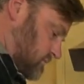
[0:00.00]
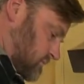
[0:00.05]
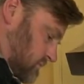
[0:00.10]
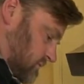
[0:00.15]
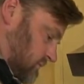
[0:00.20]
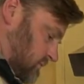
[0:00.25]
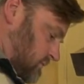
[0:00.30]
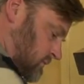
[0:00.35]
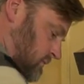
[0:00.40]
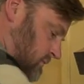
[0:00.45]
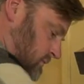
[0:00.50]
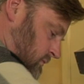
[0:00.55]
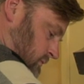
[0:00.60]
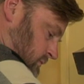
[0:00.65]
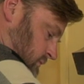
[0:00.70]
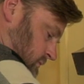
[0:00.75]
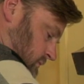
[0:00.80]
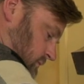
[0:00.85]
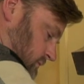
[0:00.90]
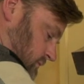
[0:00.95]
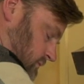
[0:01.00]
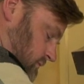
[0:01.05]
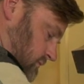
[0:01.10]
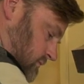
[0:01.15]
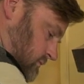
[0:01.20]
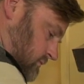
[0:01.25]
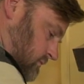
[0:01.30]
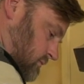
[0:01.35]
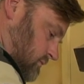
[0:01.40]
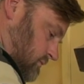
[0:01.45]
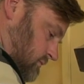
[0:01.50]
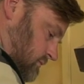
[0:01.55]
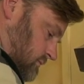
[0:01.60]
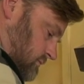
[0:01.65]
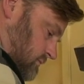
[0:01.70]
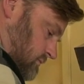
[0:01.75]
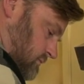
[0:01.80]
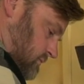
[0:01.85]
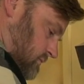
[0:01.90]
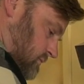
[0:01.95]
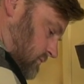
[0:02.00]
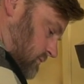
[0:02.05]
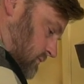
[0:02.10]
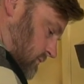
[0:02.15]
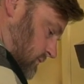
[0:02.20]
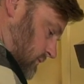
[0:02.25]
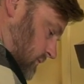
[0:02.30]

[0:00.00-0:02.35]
[no speech]